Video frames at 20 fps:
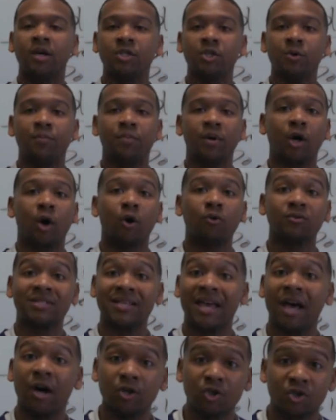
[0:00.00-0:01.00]
to book
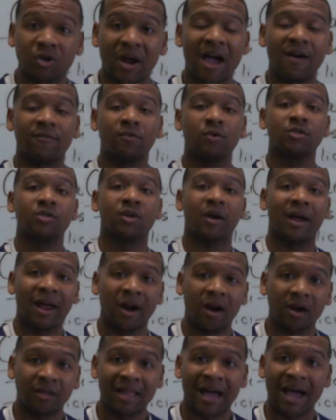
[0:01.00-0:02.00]
hotel travels or
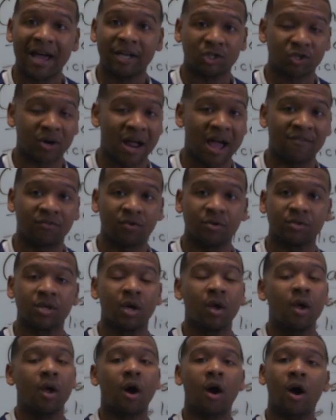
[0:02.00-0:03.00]
airline
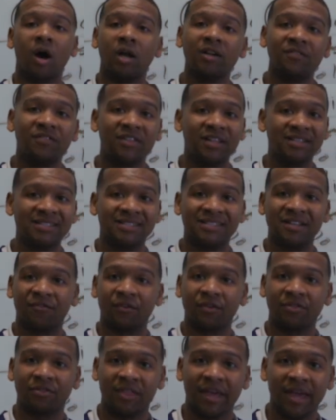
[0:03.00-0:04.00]
travels, all of these
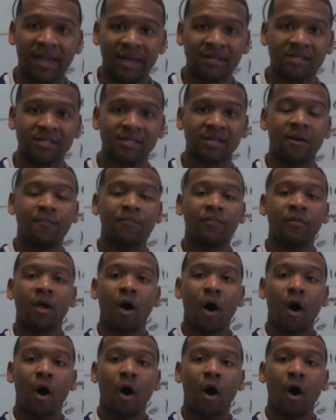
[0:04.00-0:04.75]
different things,